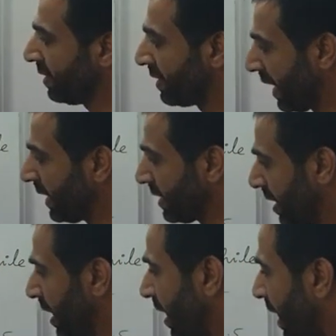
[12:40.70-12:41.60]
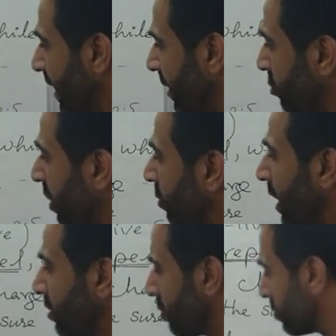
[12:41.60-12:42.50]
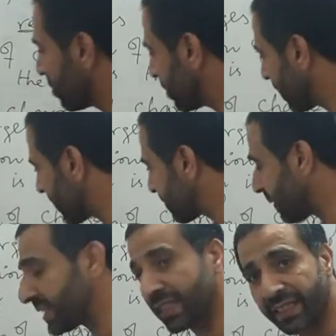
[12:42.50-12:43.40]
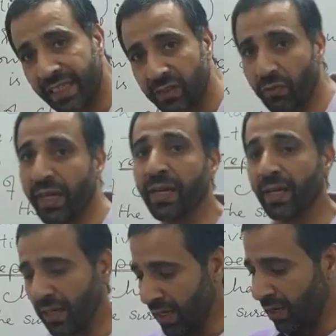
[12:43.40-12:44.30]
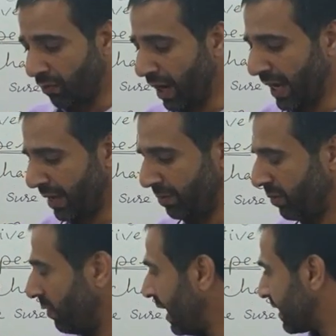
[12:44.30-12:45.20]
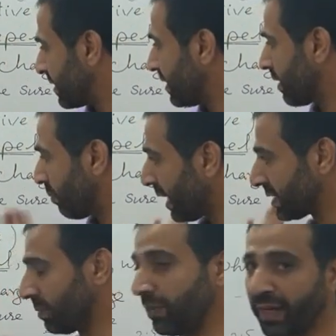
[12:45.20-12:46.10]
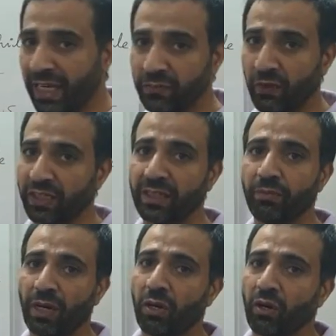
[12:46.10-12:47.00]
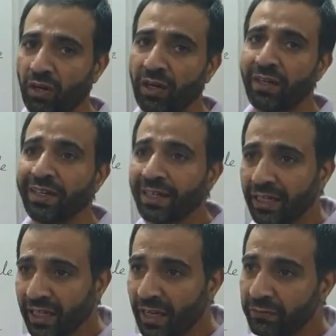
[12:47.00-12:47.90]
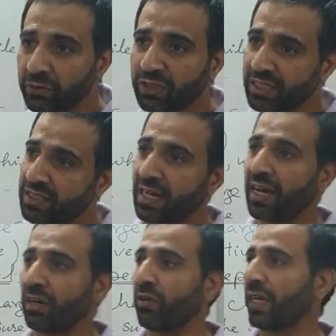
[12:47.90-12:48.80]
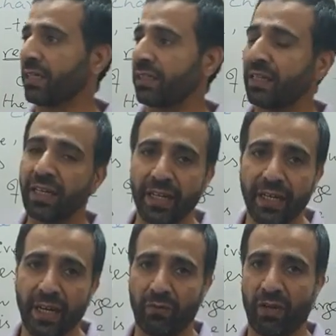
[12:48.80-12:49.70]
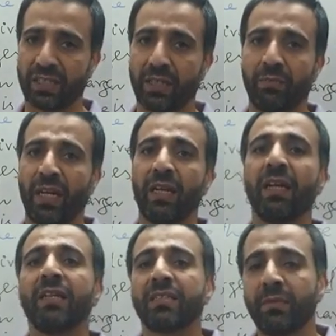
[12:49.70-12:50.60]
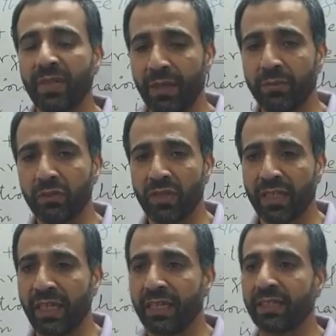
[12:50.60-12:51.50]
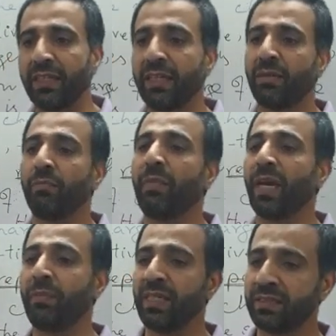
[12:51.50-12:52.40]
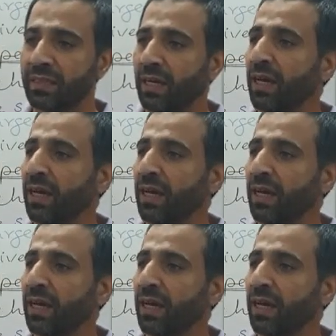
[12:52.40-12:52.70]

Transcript: right, I actually want to express in this way. Why it is not possible? Because, for example, look, if you just start, look at here, for example, sometimes you say that the babies,